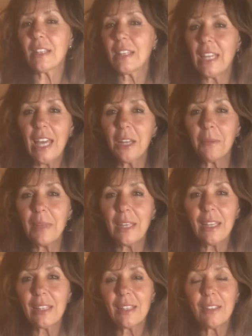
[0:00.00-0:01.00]
to the
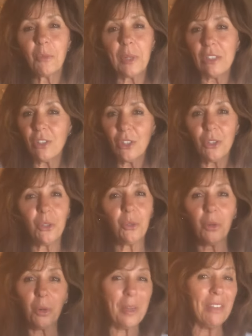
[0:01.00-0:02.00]
enemy that we
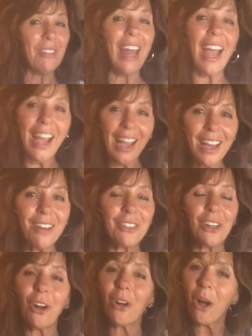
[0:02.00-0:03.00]
do or we even have
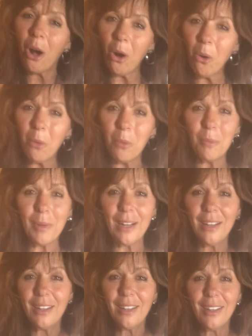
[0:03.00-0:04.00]
in our home,
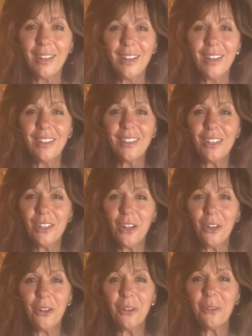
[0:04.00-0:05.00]
you
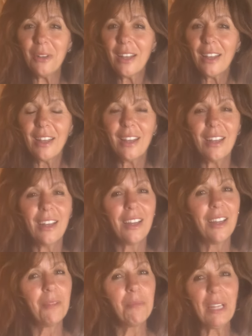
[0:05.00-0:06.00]
know,
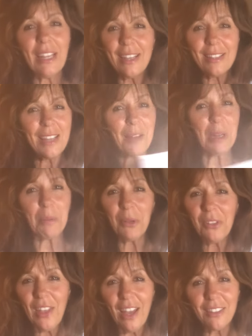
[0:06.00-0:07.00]
please, I'm gonna
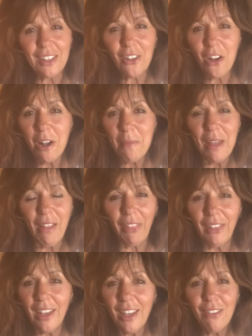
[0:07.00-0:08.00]
put that in the comment
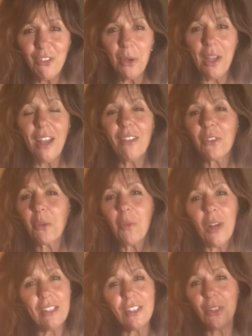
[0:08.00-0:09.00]
thing if you ever
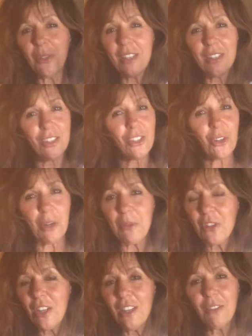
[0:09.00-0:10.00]
want to in the
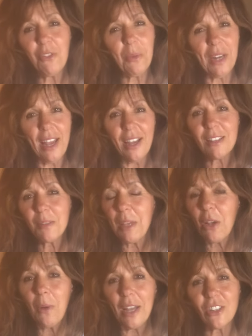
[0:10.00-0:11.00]
description. If you wanna ask
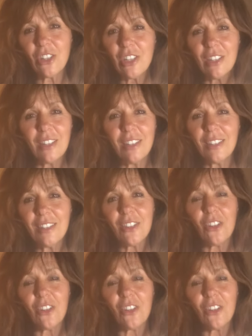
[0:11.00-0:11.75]
me questions